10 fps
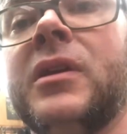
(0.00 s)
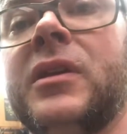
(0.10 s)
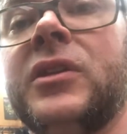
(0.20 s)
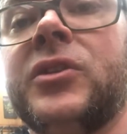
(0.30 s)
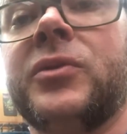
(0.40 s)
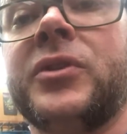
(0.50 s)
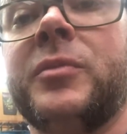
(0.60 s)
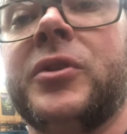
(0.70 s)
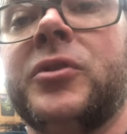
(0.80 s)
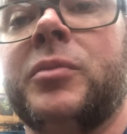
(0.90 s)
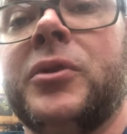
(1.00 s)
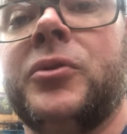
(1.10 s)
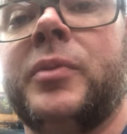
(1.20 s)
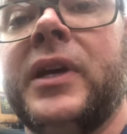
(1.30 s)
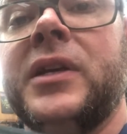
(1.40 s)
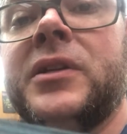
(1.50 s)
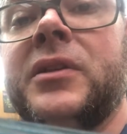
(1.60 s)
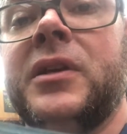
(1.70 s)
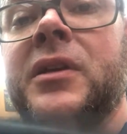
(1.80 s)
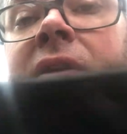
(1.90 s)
still see bits of blue paint in there,